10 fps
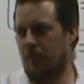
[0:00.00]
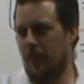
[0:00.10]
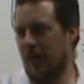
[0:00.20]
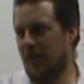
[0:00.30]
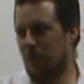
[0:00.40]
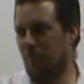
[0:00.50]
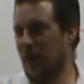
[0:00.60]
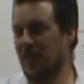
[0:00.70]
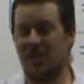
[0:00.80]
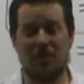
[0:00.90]

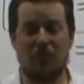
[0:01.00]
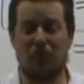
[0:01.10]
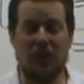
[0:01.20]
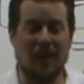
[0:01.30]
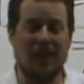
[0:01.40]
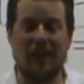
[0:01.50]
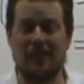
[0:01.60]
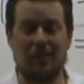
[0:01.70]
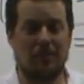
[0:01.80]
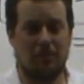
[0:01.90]
expensive
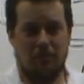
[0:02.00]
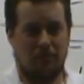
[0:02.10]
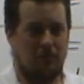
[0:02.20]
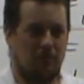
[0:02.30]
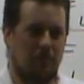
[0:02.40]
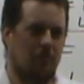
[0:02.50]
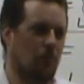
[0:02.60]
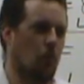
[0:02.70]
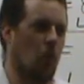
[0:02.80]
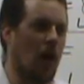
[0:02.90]
and
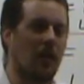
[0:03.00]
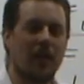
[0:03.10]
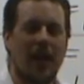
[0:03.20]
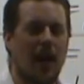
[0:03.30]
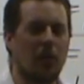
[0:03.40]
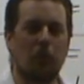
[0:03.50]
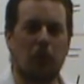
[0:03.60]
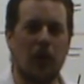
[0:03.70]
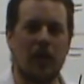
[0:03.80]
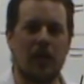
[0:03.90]

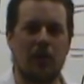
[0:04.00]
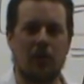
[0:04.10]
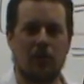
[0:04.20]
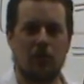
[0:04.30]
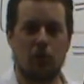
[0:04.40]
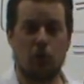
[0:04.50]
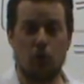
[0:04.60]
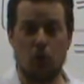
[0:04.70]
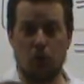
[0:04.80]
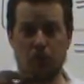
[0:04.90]
well-calibrated
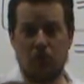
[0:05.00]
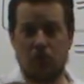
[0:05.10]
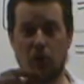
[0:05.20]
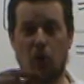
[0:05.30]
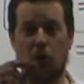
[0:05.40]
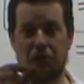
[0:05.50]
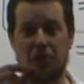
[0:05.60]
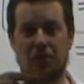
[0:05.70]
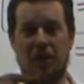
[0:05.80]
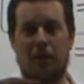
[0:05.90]
tubes to hold
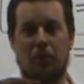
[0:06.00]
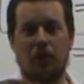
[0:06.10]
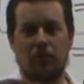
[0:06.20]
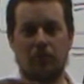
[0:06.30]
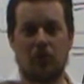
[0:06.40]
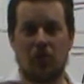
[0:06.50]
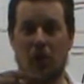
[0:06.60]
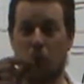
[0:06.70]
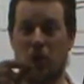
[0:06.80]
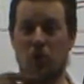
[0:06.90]
your sample so
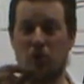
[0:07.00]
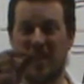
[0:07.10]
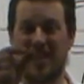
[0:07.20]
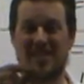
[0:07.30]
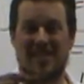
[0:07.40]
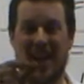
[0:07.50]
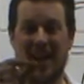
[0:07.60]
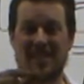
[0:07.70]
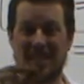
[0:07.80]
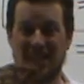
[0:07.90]
that we knew the
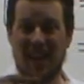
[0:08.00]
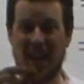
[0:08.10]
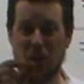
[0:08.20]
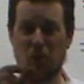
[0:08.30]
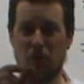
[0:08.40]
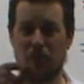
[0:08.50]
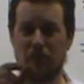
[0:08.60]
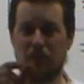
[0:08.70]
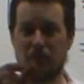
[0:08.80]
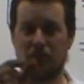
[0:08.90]
exact length
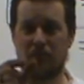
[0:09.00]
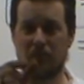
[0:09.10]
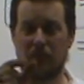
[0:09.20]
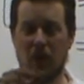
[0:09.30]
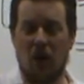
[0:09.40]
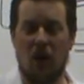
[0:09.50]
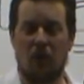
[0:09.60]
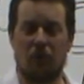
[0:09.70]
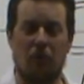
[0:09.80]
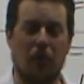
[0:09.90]

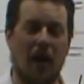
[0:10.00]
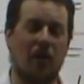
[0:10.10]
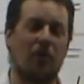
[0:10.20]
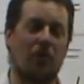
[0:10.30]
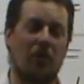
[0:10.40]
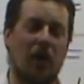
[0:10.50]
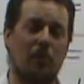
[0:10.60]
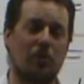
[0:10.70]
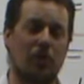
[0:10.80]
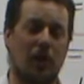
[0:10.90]
of the path that the
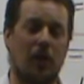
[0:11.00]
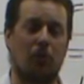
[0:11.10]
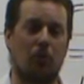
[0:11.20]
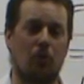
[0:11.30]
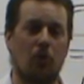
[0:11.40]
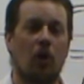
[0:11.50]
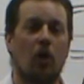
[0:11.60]
light was shining through.